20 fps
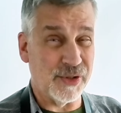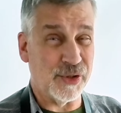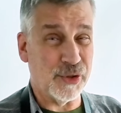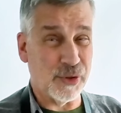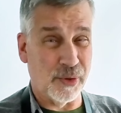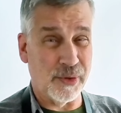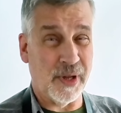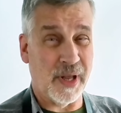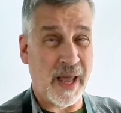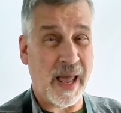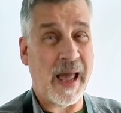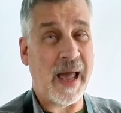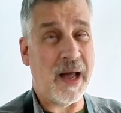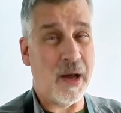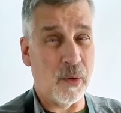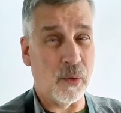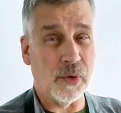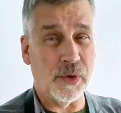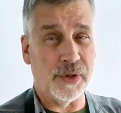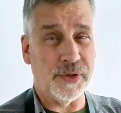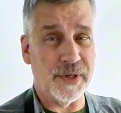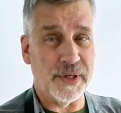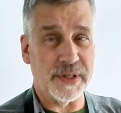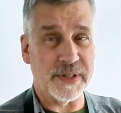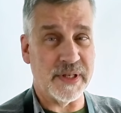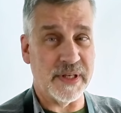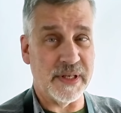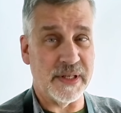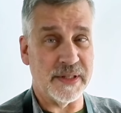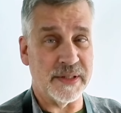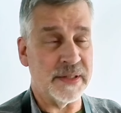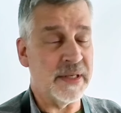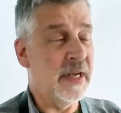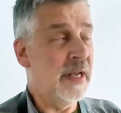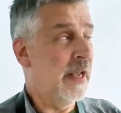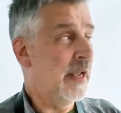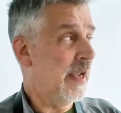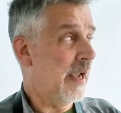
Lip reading: to show you how good this is.